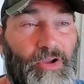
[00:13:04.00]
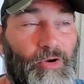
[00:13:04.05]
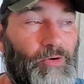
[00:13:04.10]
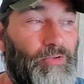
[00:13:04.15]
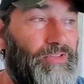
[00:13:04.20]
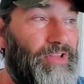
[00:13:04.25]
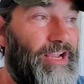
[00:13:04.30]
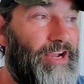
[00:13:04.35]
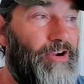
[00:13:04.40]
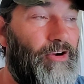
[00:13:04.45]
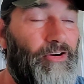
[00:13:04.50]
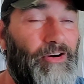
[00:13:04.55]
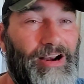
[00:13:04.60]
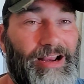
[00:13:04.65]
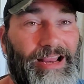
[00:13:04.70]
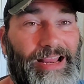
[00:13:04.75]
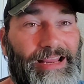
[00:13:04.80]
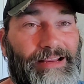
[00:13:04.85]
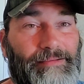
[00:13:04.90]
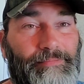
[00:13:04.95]
They are
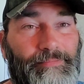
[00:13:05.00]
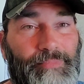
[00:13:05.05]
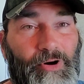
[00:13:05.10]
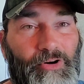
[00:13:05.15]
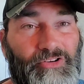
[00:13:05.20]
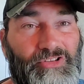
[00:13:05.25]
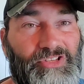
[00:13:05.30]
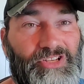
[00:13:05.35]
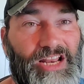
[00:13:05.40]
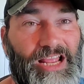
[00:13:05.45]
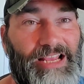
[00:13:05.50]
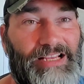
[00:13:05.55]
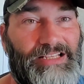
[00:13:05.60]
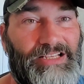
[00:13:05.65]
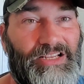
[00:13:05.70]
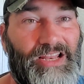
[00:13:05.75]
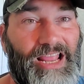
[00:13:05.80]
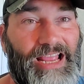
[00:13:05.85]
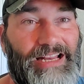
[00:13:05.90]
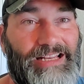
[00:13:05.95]
a person that is
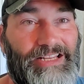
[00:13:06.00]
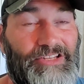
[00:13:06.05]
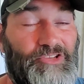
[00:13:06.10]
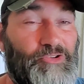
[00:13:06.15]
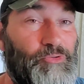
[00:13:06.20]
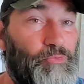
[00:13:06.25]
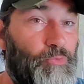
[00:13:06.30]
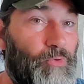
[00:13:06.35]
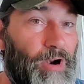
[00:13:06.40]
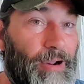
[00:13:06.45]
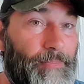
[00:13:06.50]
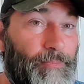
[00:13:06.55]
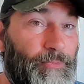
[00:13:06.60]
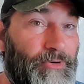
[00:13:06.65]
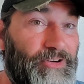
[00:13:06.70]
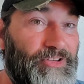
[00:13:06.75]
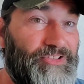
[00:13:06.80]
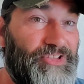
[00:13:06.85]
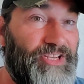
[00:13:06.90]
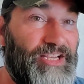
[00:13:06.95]
elected to
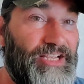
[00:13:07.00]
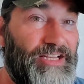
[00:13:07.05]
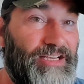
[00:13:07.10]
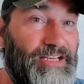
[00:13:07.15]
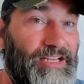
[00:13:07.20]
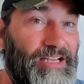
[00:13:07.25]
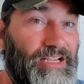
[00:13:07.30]
represent.